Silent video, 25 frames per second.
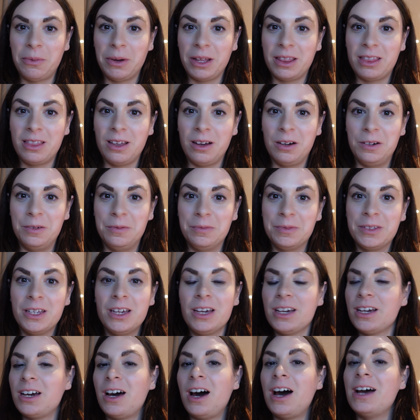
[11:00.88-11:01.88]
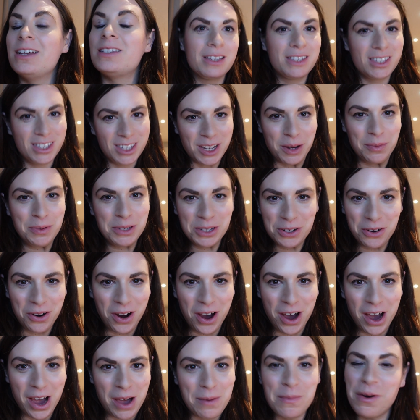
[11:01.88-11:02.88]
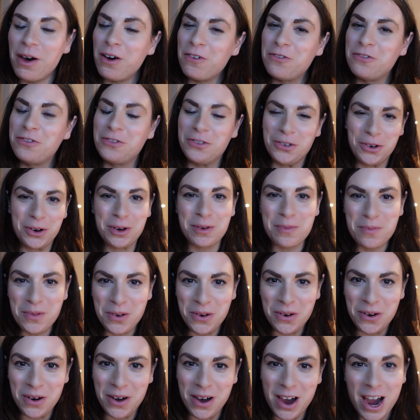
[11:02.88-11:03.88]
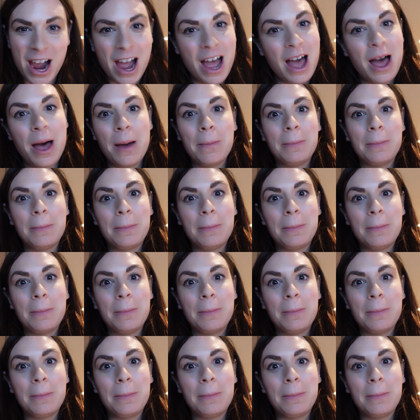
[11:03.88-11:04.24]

with them. Guys, subscribe for more.